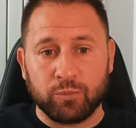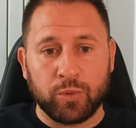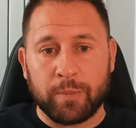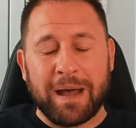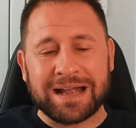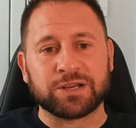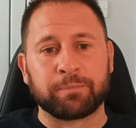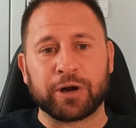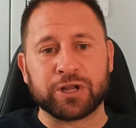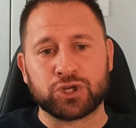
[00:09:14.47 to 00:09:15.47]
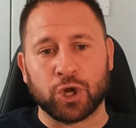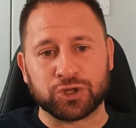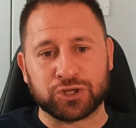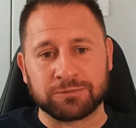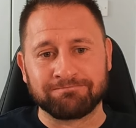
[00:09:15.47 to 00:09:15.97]
we're back to Brennan
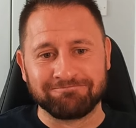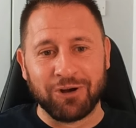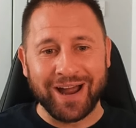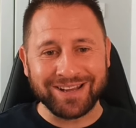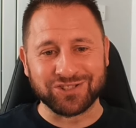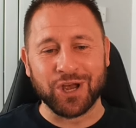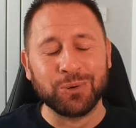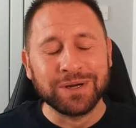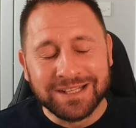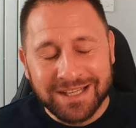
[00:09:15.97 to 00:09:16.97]
Johnson, right? So,